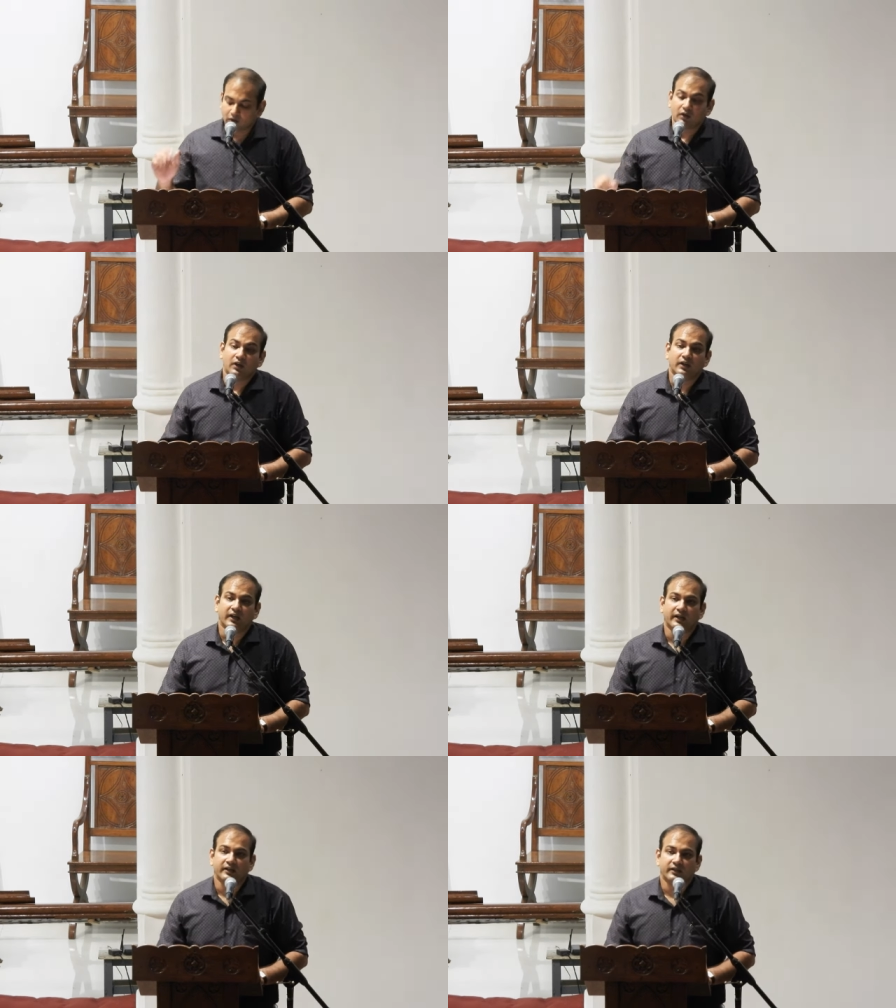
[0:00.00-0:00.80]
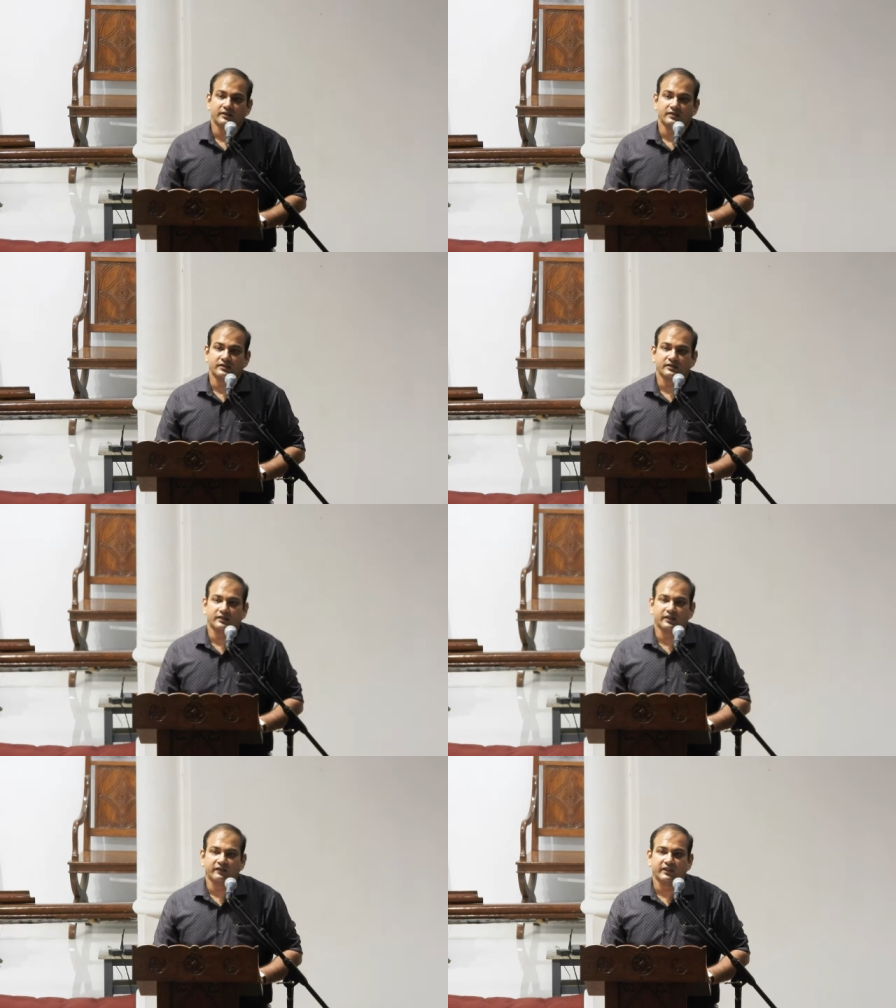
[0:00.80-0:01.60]
God has
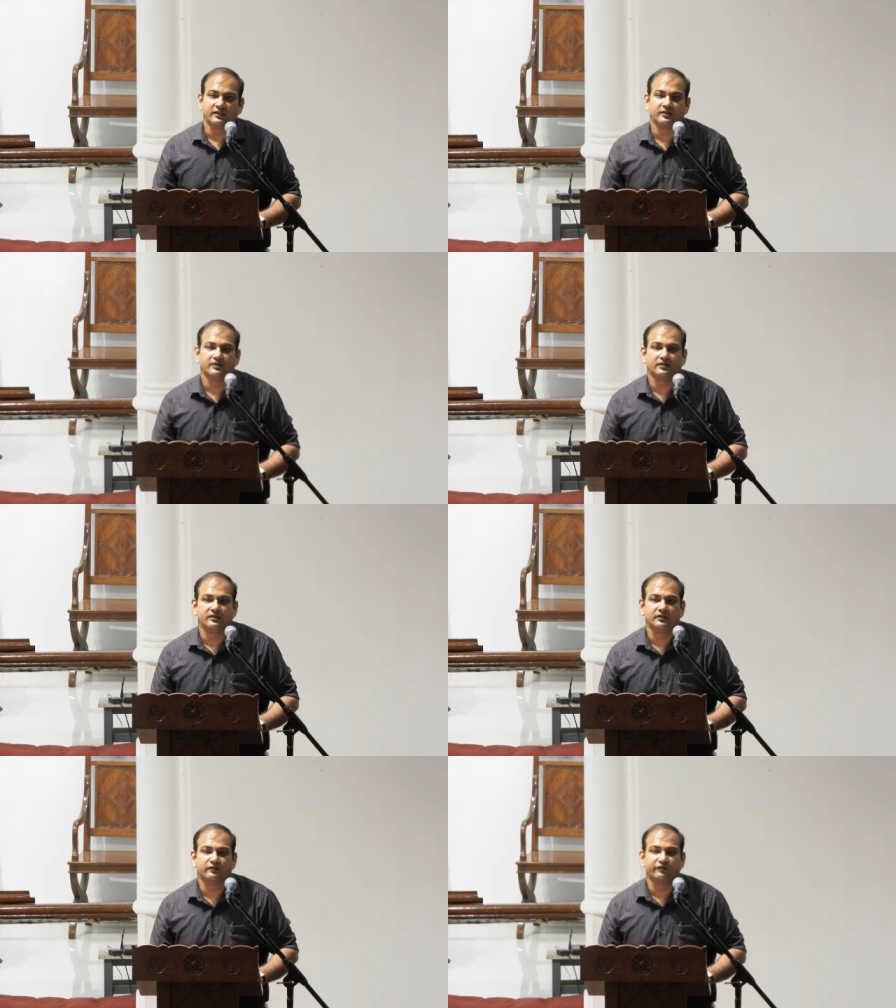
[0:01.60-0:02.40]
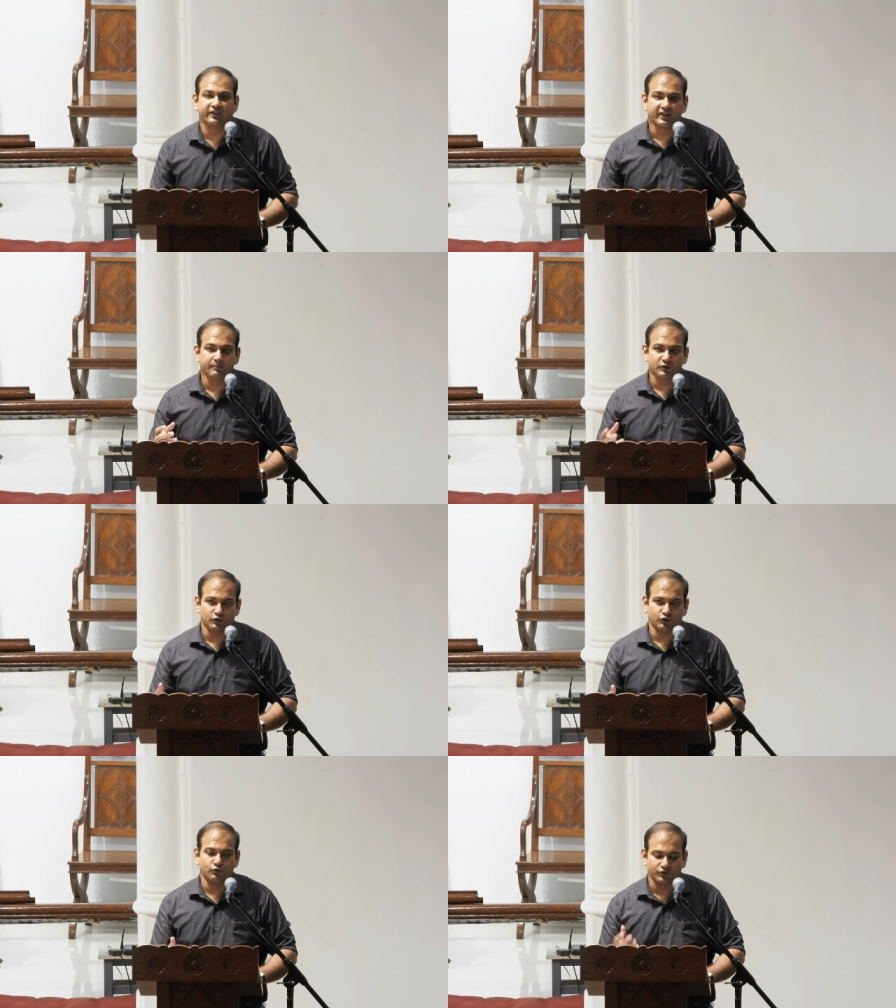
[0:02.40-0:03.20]
given us the freedom
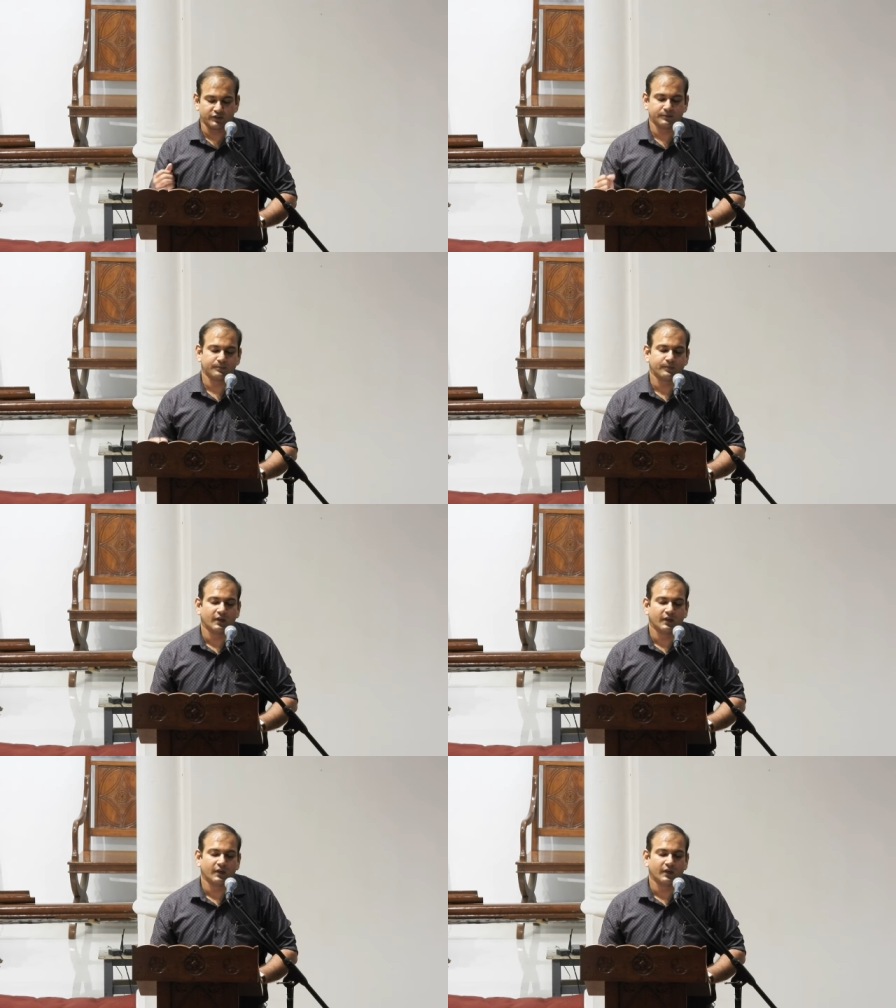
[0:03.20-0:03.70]
to choose.